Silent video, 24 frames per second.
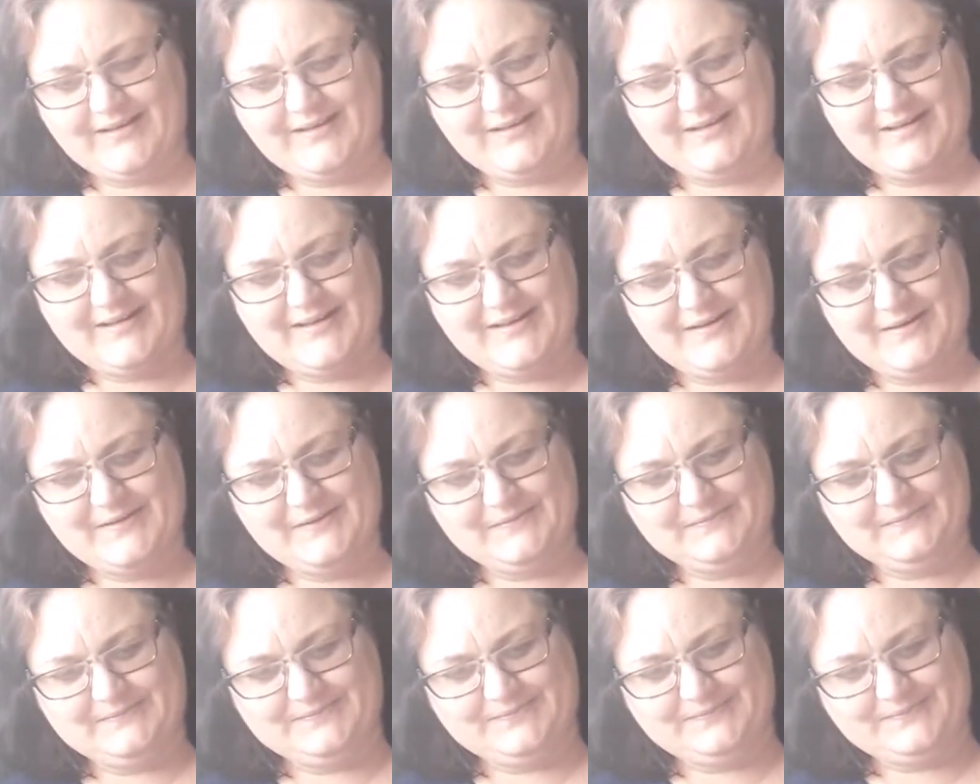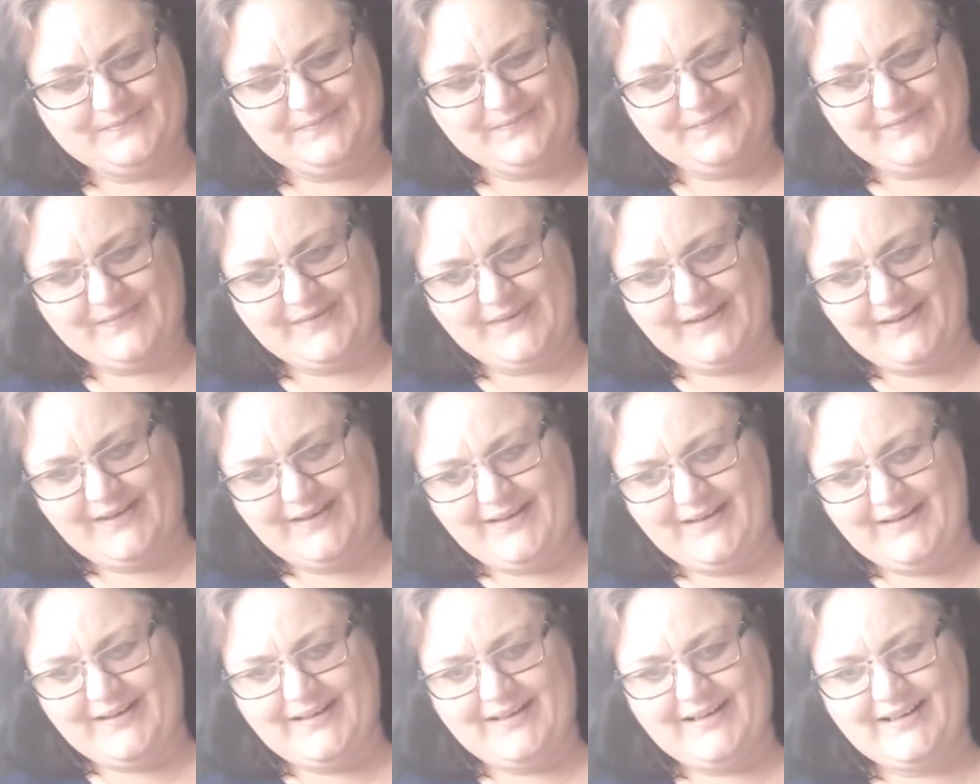Okay.
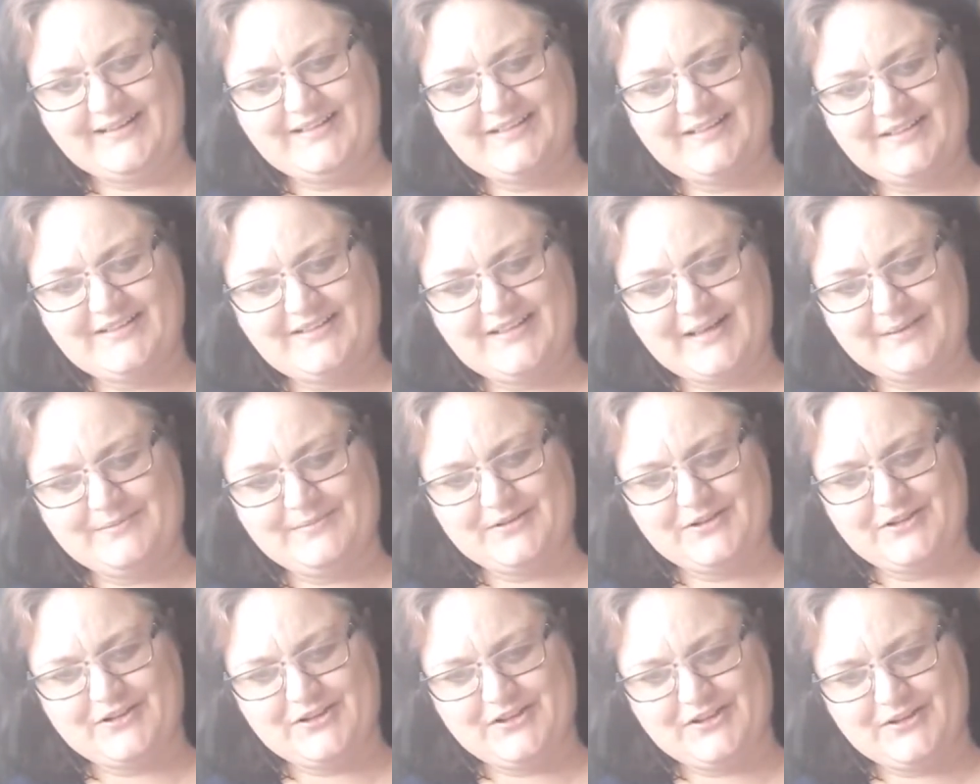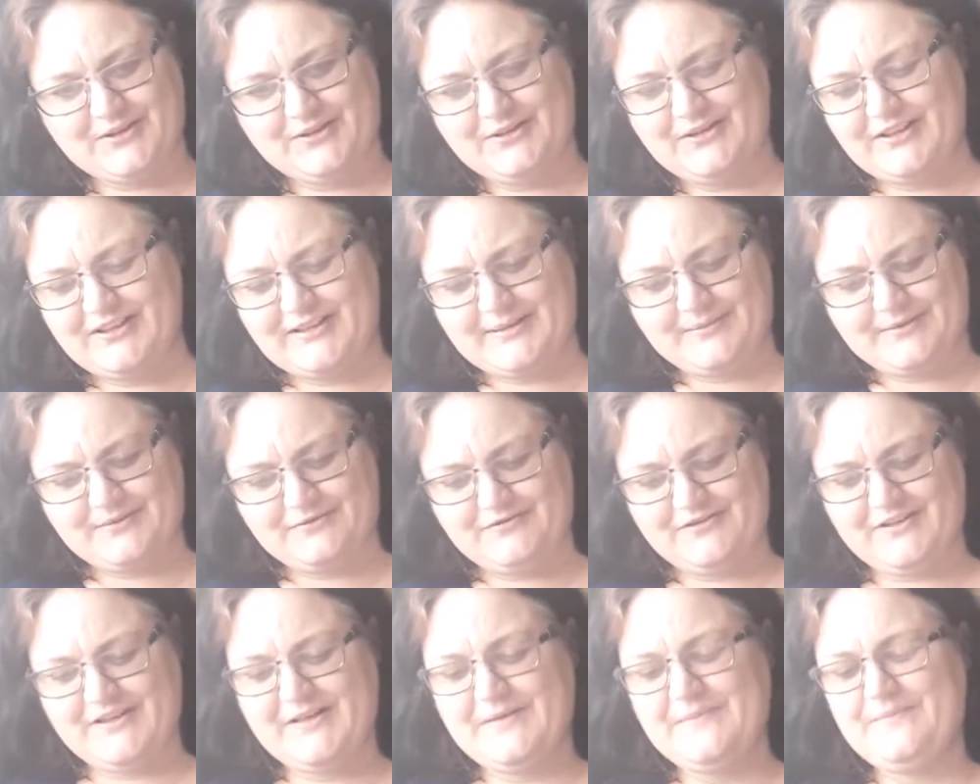This is chapter 2, sorry, chapter
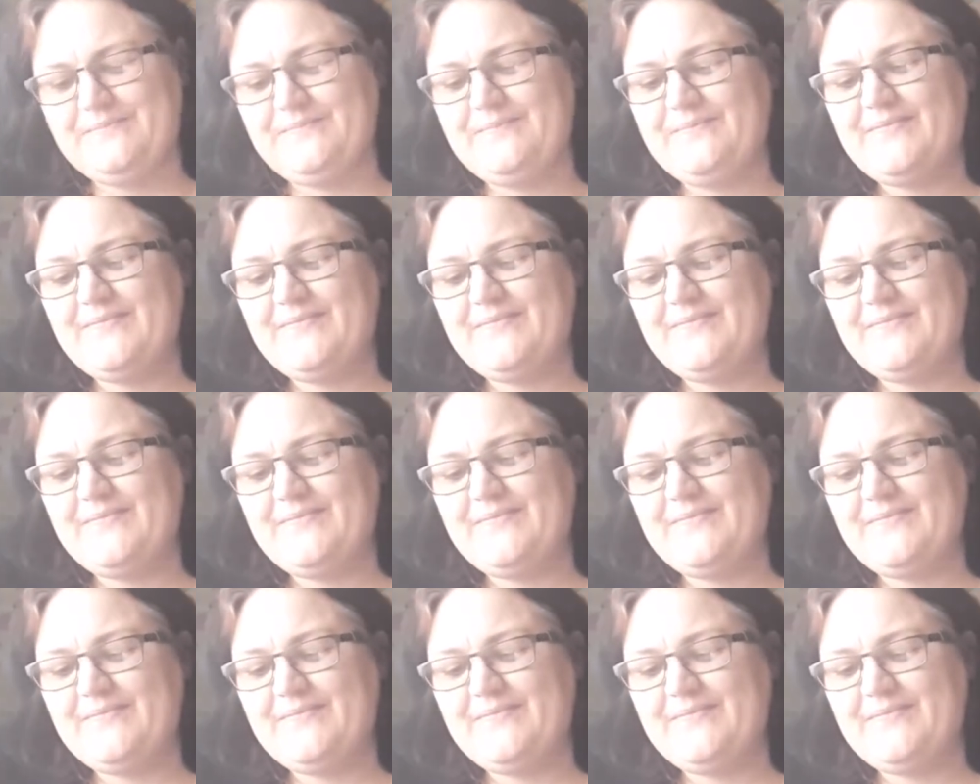3.